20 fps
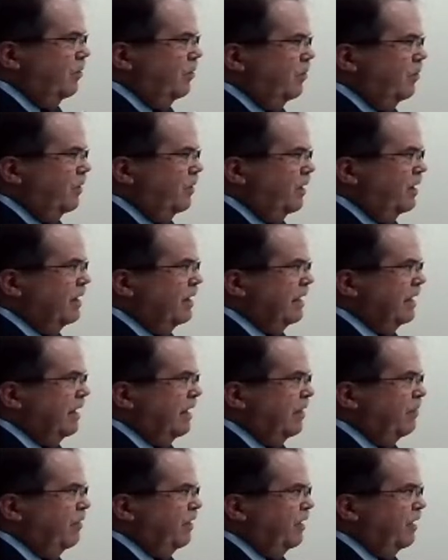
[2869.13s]
Yeah. Well,
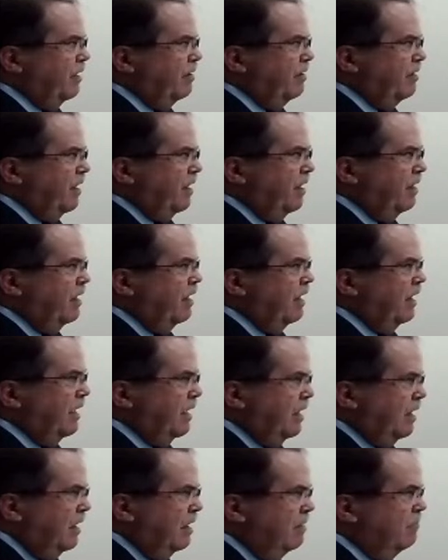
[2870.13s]
again, I think
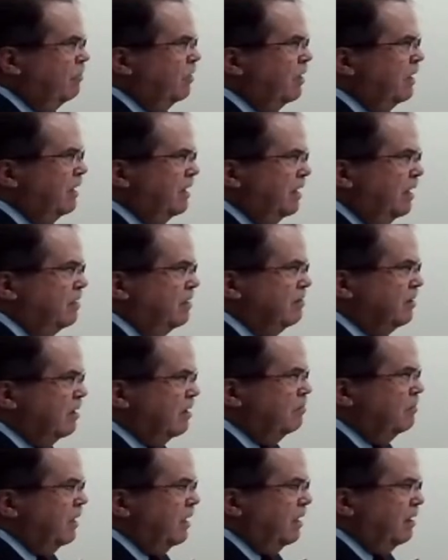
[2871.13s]
it really does
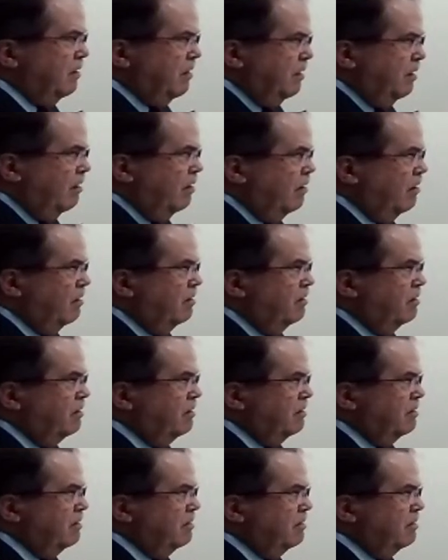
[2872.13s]
come down to the heart,